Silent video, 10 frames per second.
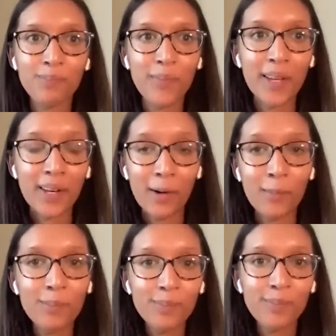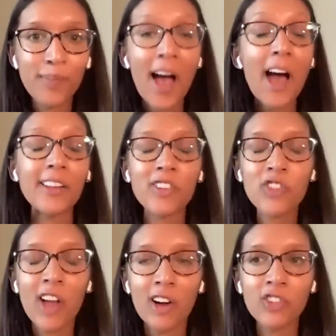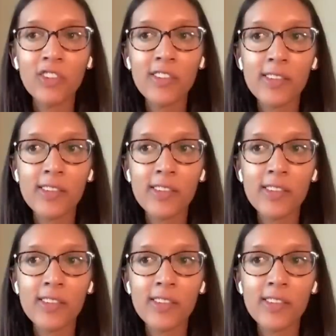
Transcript: you know, had its challenges.